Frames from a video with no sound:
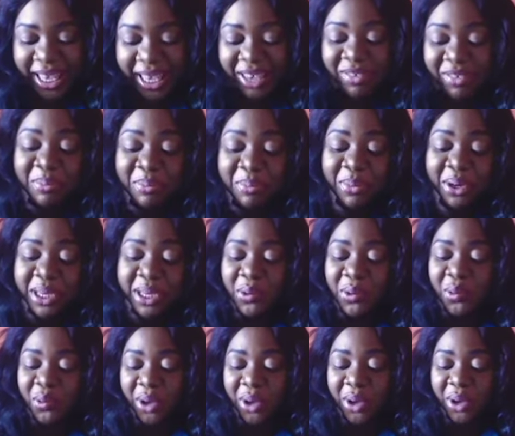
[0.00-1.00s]
If money
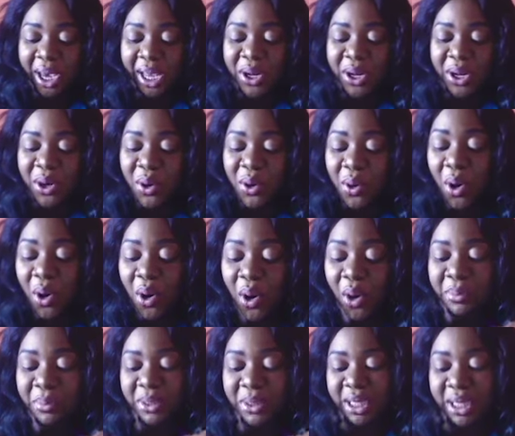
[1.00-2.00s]
were no
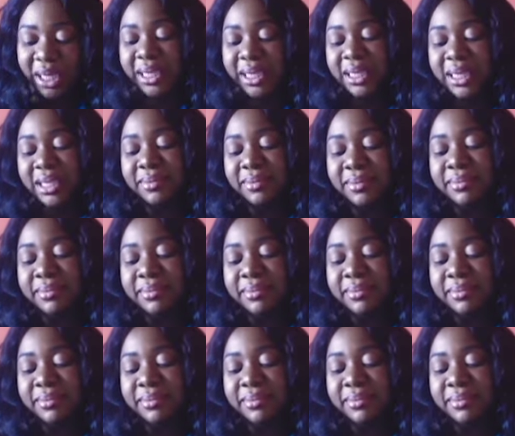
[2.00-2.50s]
object,